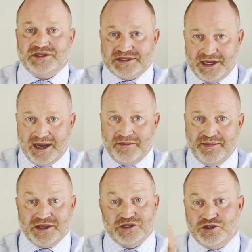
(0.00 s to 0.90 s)
to stop
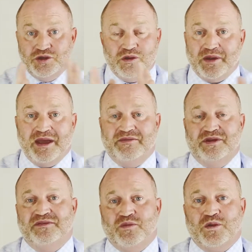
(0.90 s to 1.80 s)
because you don't have
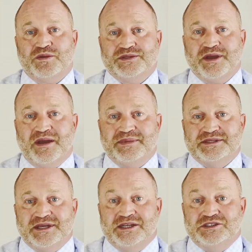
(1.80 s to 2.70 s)
enough workers'
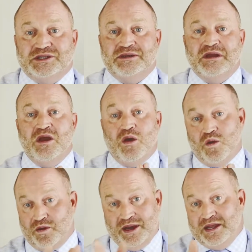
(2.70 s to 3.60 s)
compensation
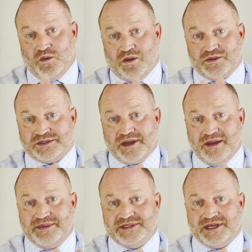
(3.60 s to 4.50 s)
or any workers'
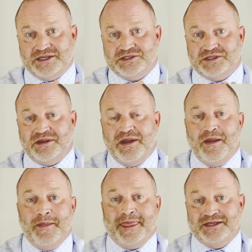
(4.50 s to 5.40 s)
compensation.
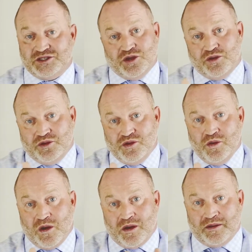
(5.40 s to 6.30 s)
And so,
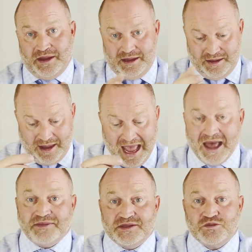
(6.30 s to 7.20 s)
you are
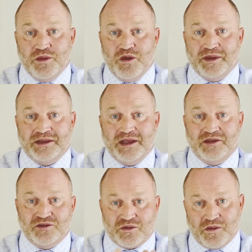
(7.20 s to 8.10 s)
at this moment a
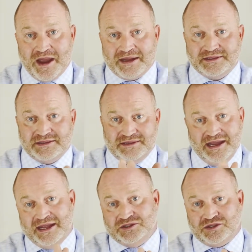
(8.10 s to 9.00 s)
direct
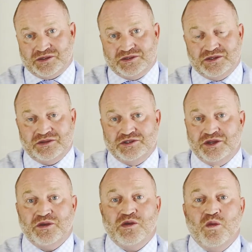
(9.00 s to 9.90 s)
danger to the
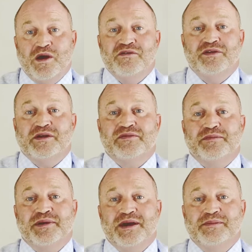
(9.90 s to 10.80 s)
general welfare of the
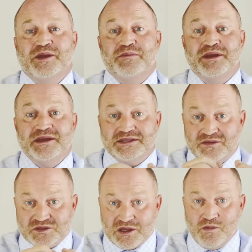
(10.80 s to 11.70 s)
public because
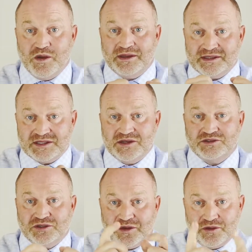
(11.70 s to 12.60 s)
if someone gets
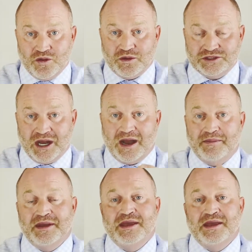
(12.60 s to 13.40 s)
injured on your job,